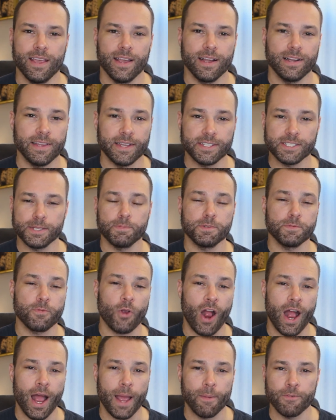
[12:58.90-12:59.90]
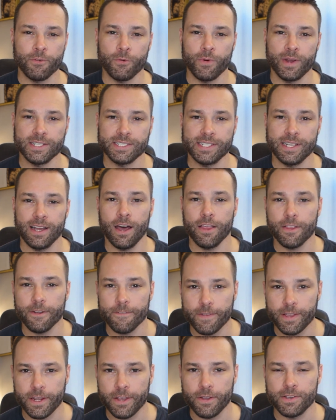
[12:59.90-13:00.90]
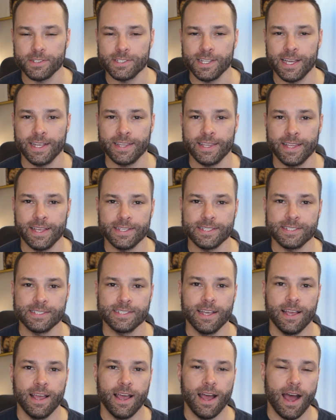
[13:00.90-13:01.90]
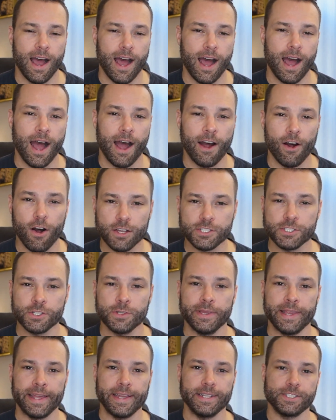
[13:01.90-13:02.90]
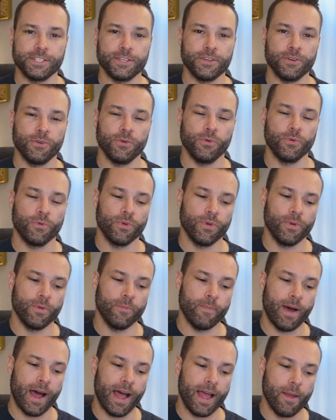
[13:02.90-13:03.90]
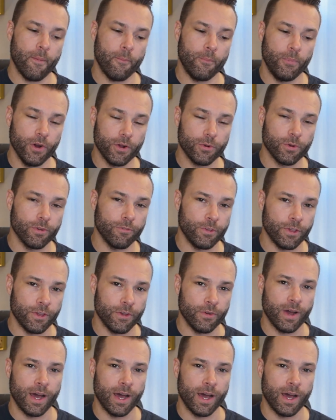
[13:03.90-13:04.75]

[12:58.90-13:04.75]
click subscribe if you want to see other videos like this. I'll also link to my book review